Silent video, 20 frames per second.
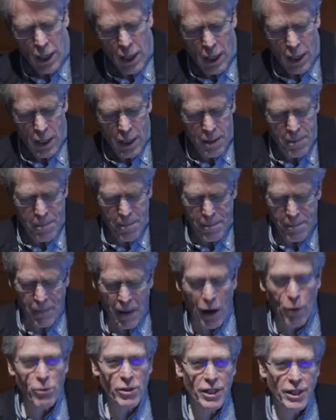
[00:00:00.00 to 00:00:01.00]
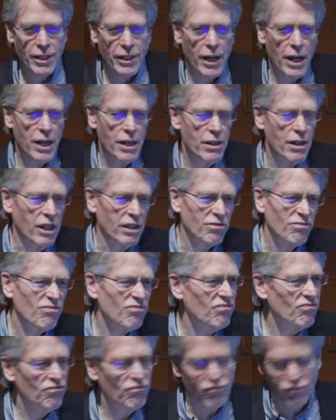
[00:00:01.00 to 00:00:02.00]
um, I would say that
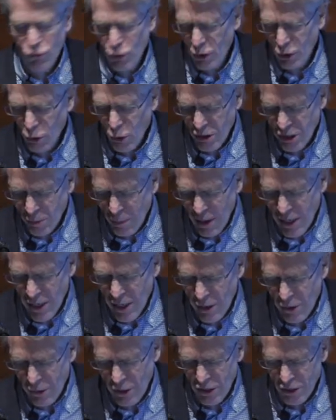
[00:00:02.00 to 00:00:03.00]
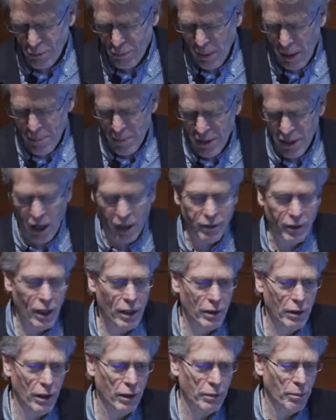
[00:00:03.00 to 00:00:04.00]
through the course of my year, this might be the,
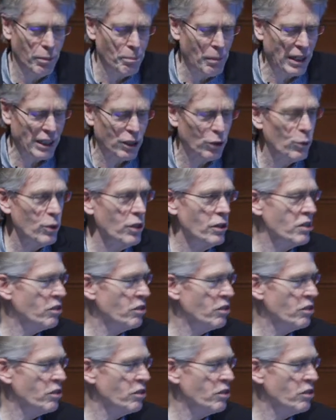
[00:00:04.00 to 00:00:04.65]
uh, uh, my career.